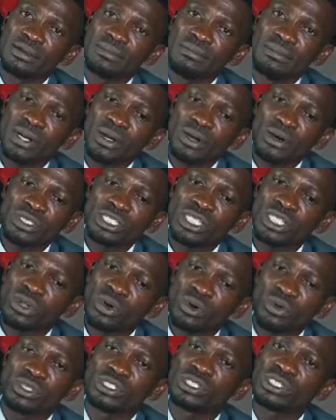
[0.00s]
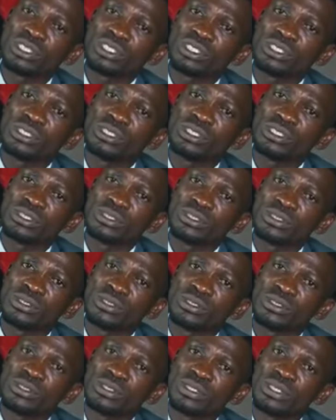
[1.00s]
because he knows.
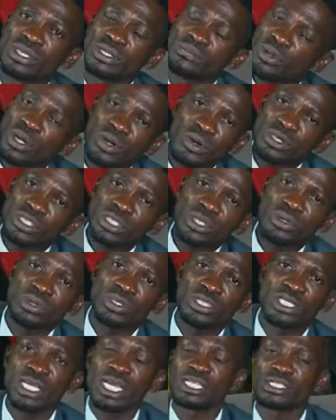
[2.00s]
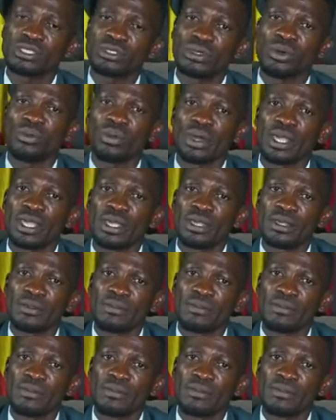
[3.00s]
Because he knows he has no way.